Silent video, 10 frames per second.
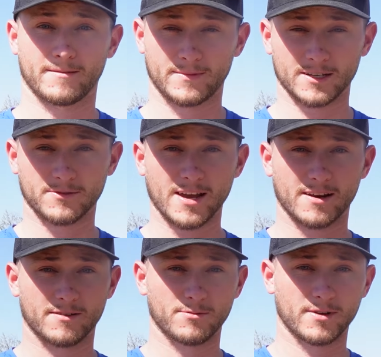That's um,
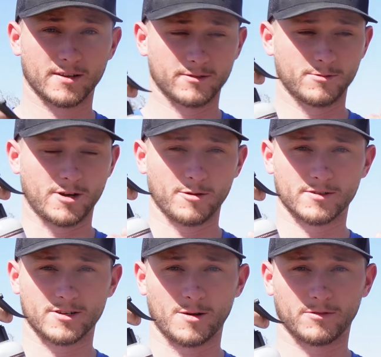right. We got a little
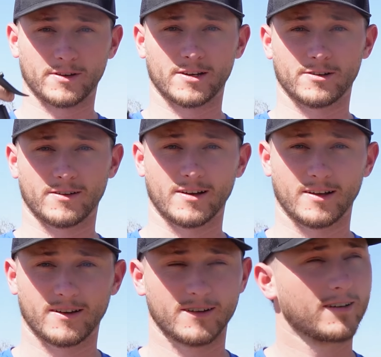barbershoppery going on. Oh, you
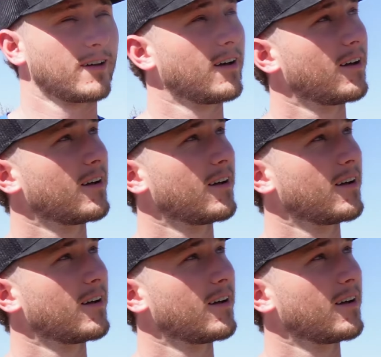said partner,